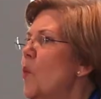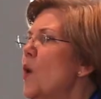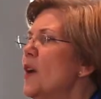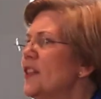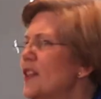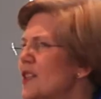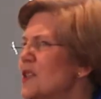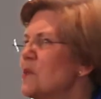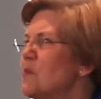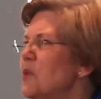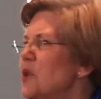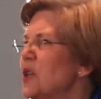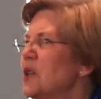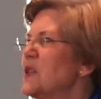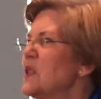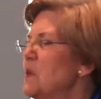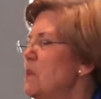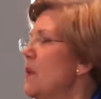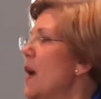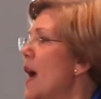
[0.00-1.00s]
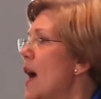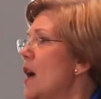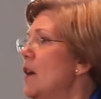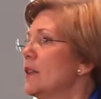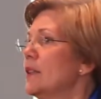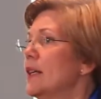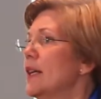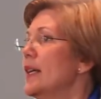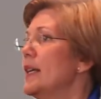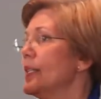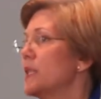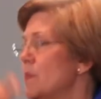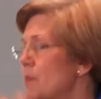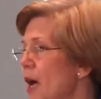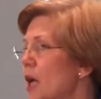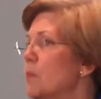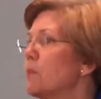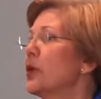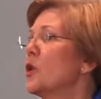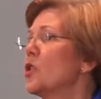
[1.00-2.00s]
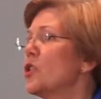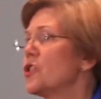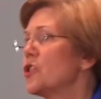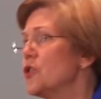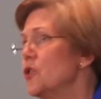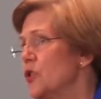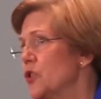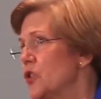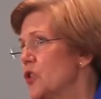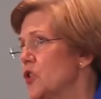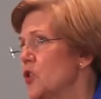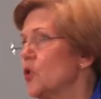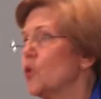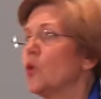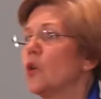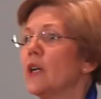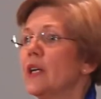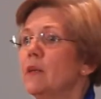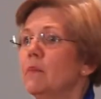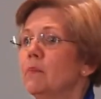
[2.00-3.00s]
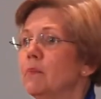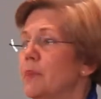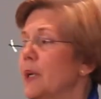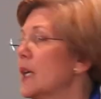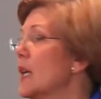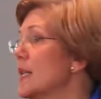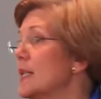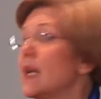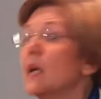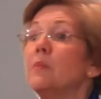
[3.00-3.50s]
what this book is about a personal story, because